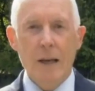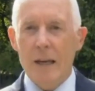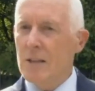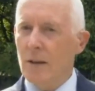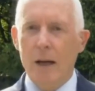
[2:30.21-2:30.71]

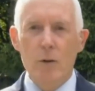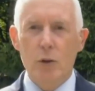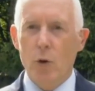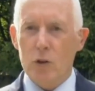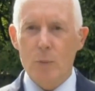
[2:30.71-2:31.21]
He's an
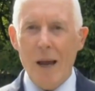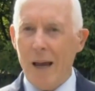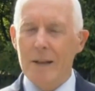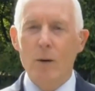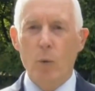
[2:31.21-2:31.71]
outdoors
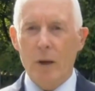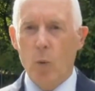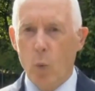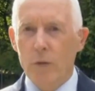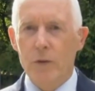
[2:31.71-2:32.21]
man. He'll
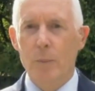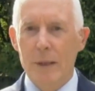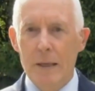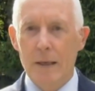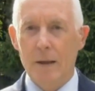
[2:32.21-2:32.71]
want to
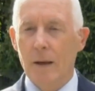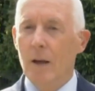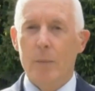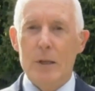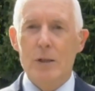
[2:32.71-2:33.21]
be here,
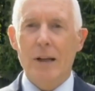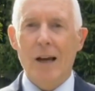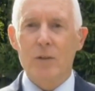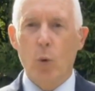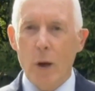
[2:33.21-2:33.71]
but he's going to
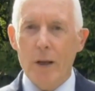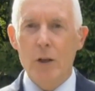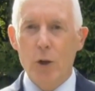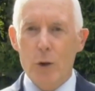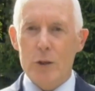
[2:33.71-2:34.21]
have to wait
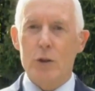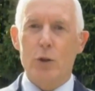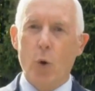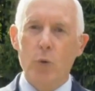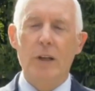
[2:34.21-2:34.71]
and do as he's
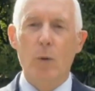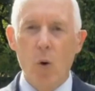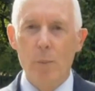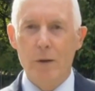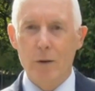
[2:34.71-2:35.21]
told, and he
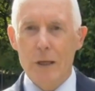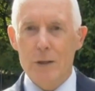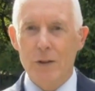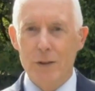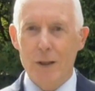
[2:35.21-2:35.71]
won't be
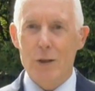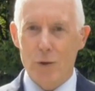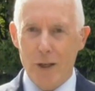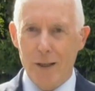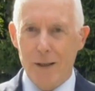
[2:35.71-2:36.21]
released until he's
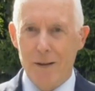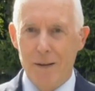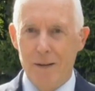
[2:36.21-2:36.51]
ready.